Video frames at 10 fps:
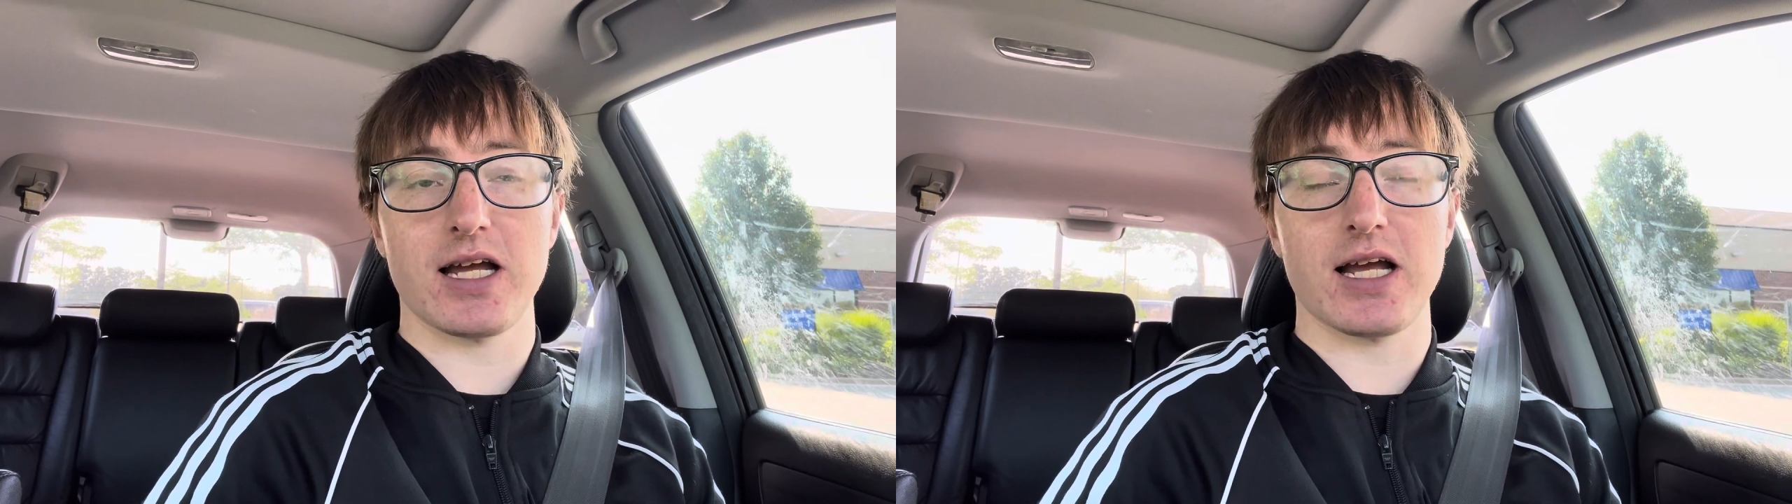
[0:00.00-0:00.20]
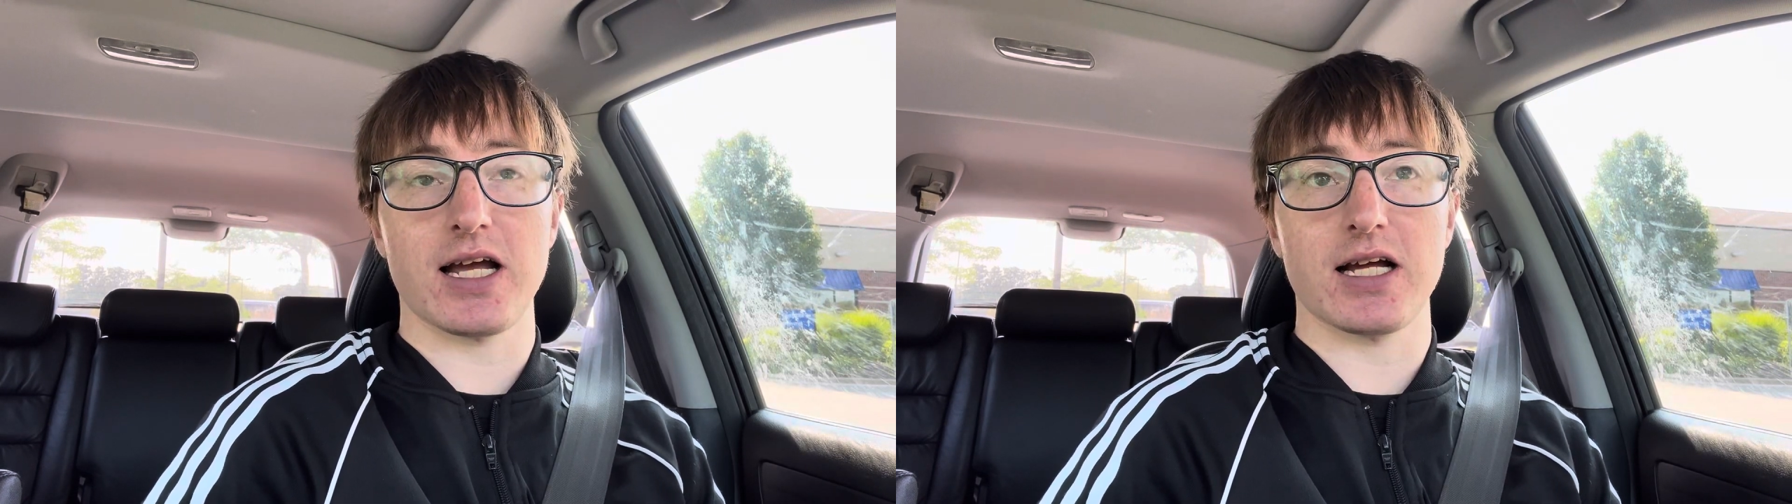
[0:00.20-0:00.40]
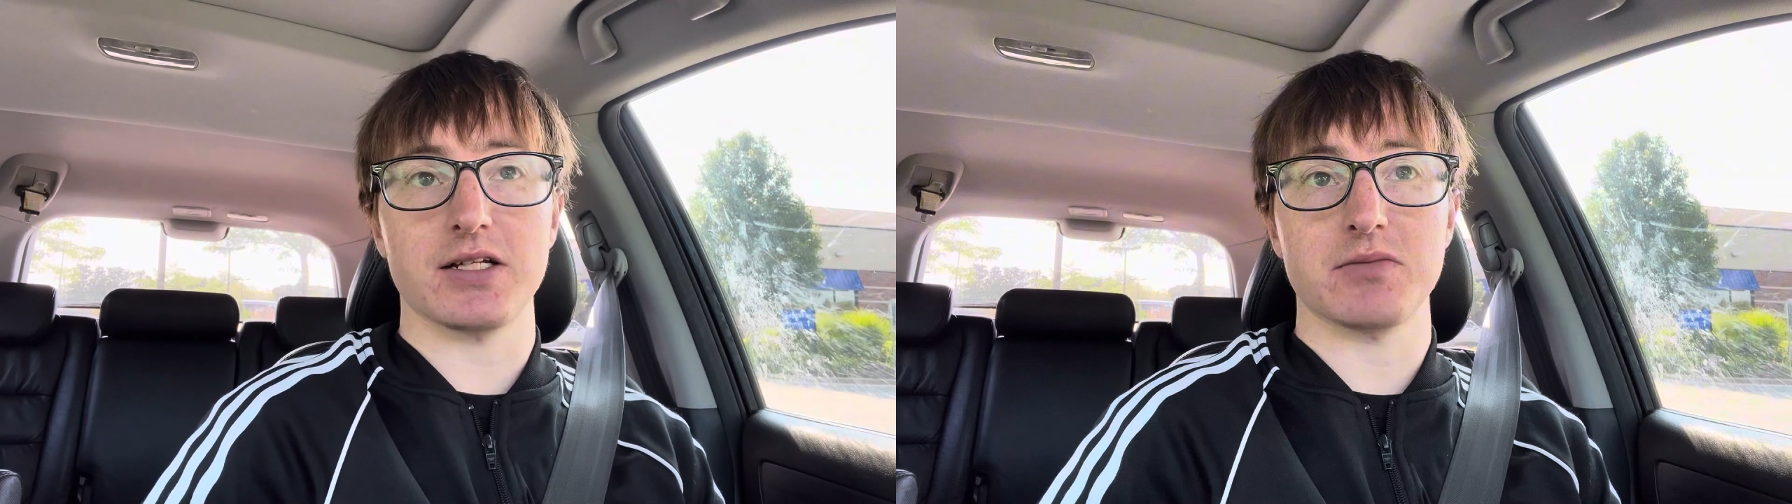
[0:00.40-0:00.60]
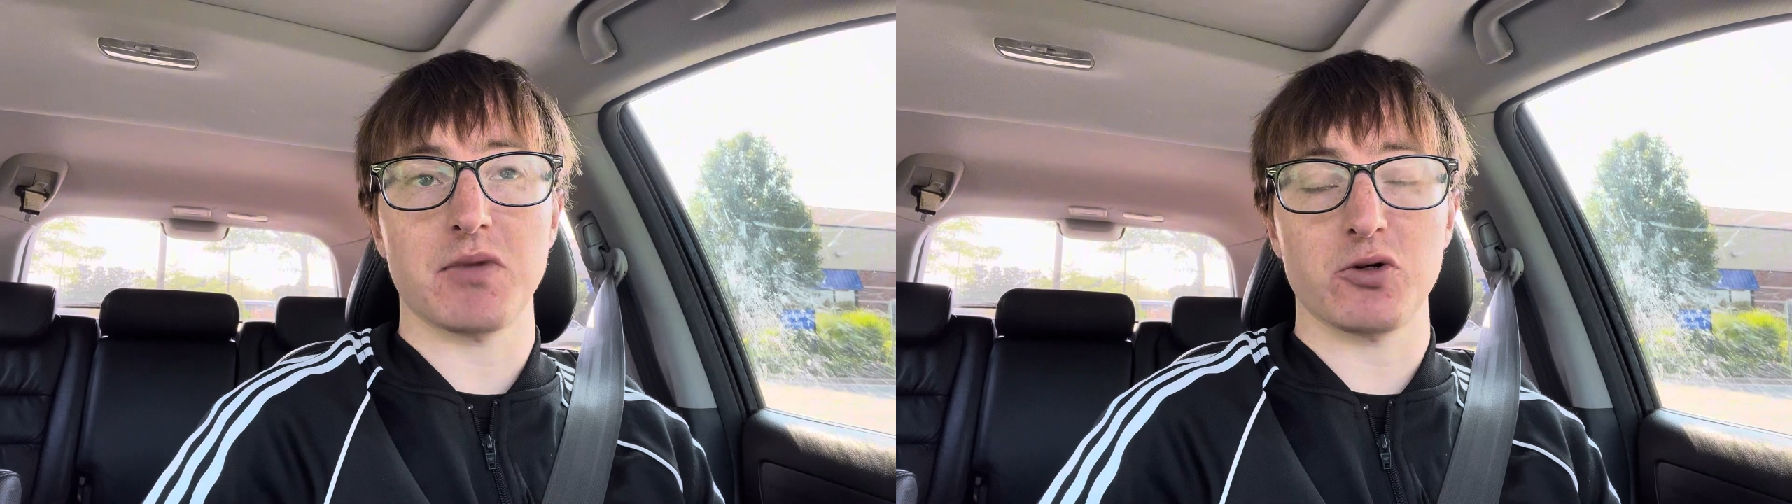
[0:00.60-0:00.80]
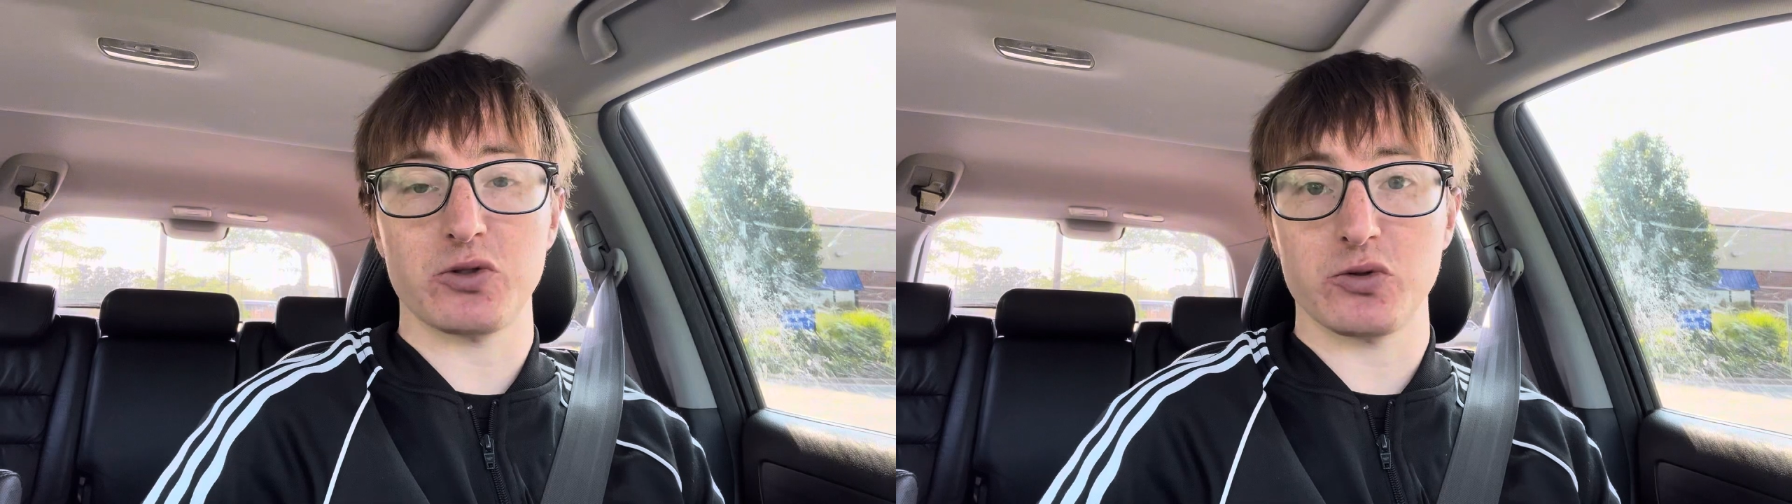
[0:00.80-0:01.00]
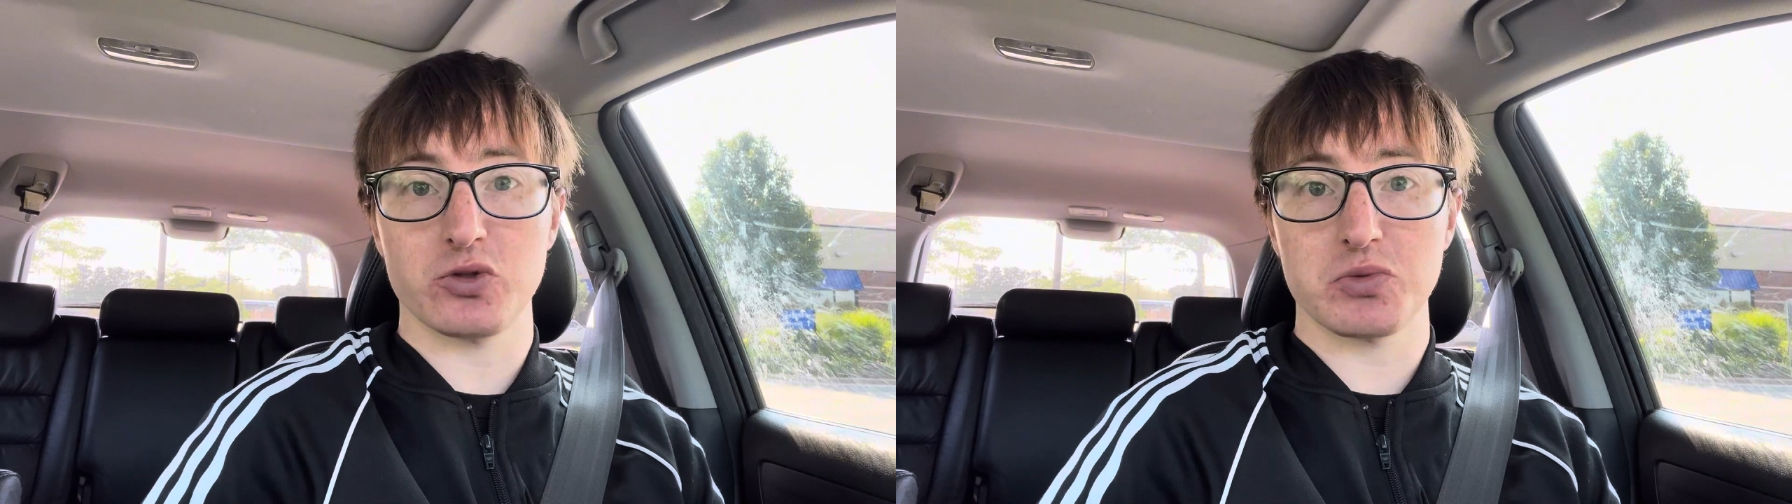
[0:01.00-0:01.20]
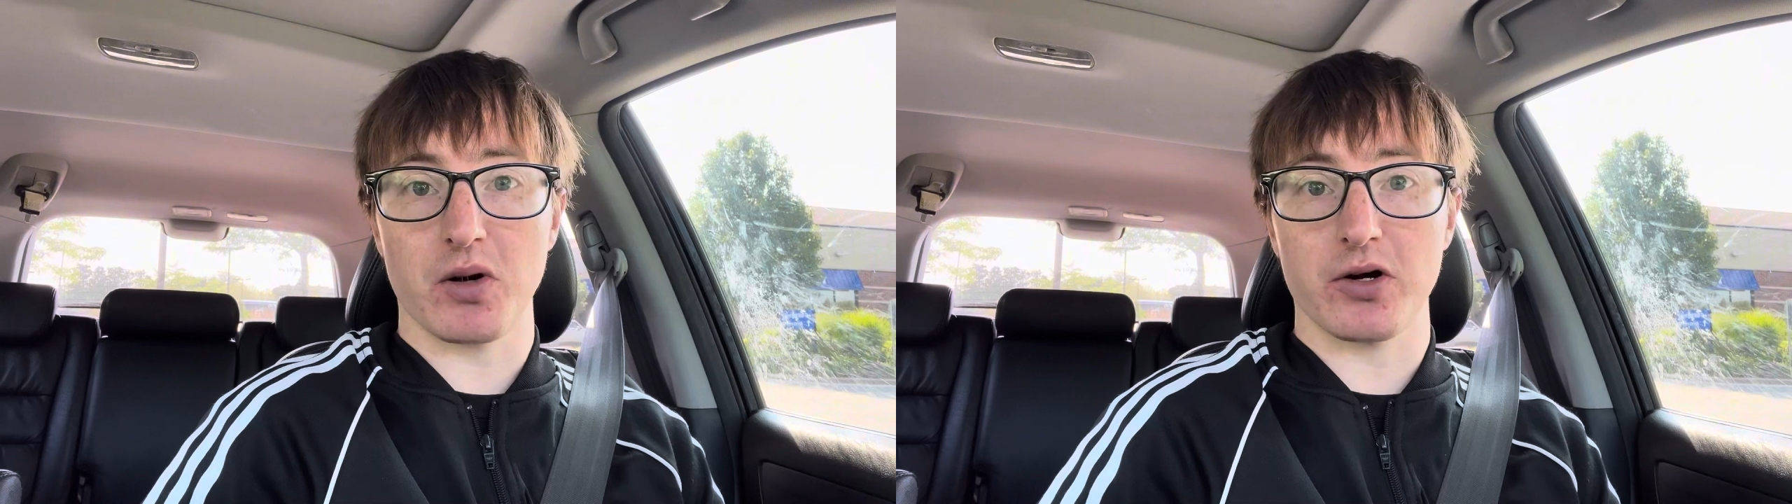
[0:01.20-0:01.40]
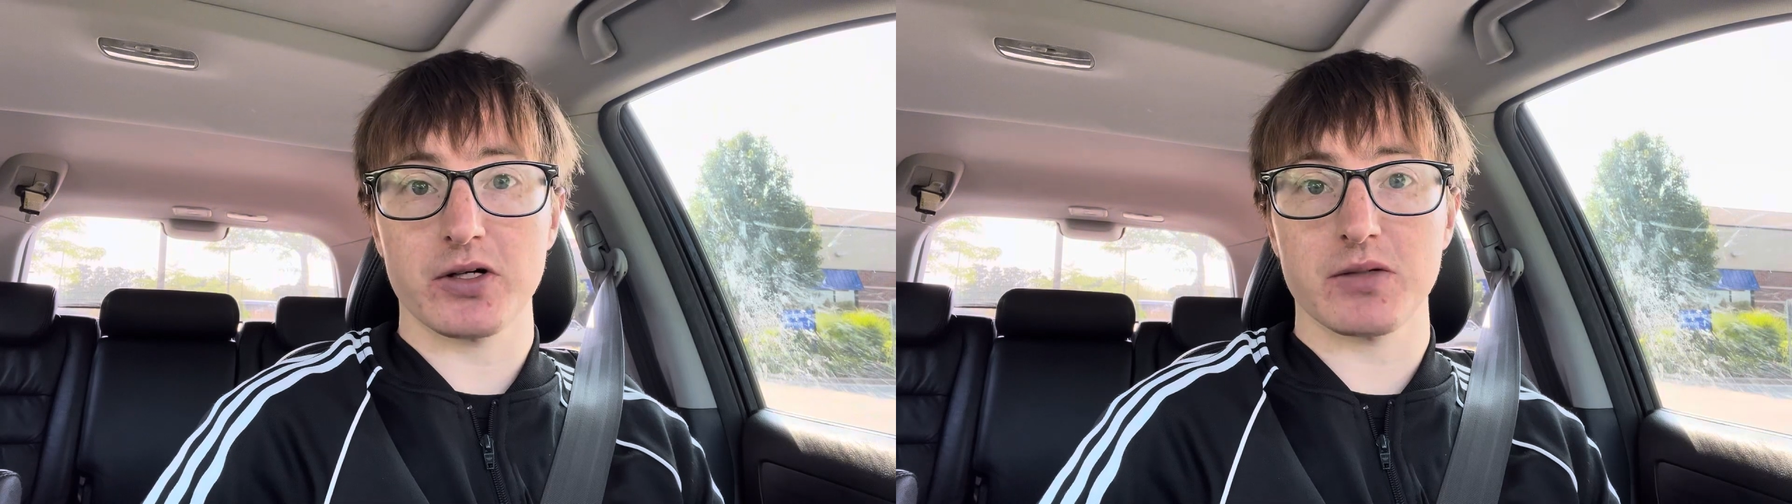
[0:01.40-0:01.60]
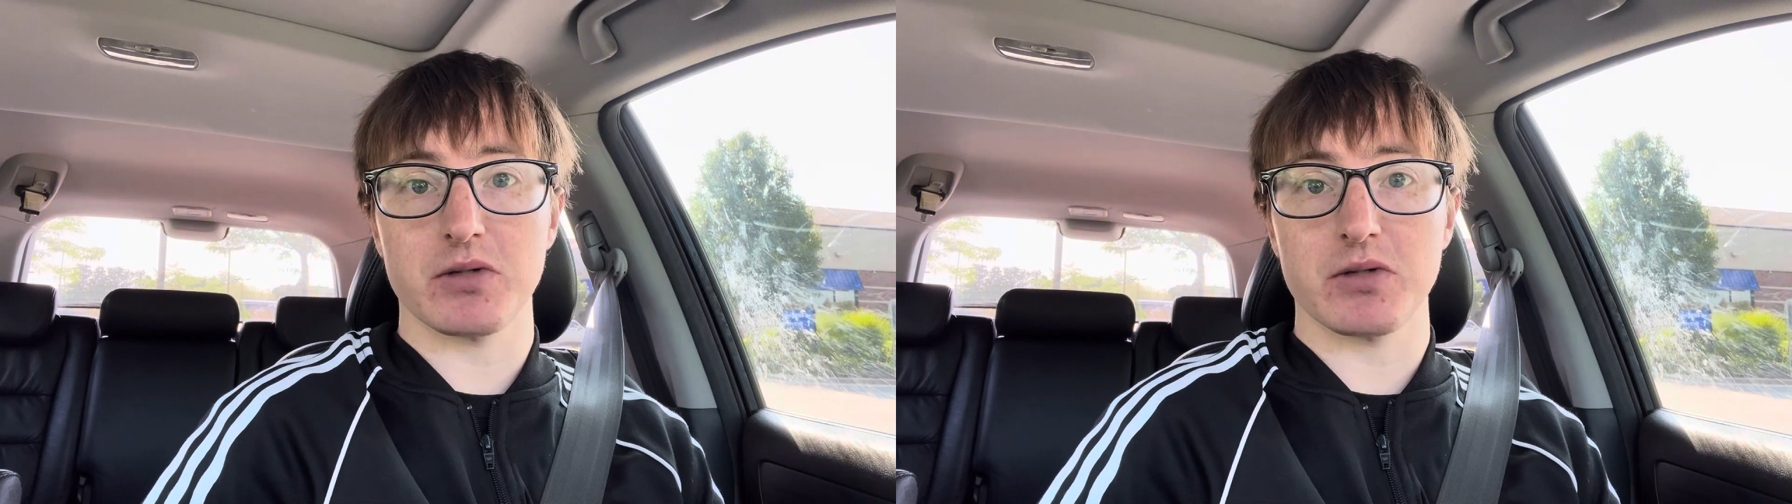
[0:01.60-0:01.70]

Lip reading: and Mountain Dew Spark.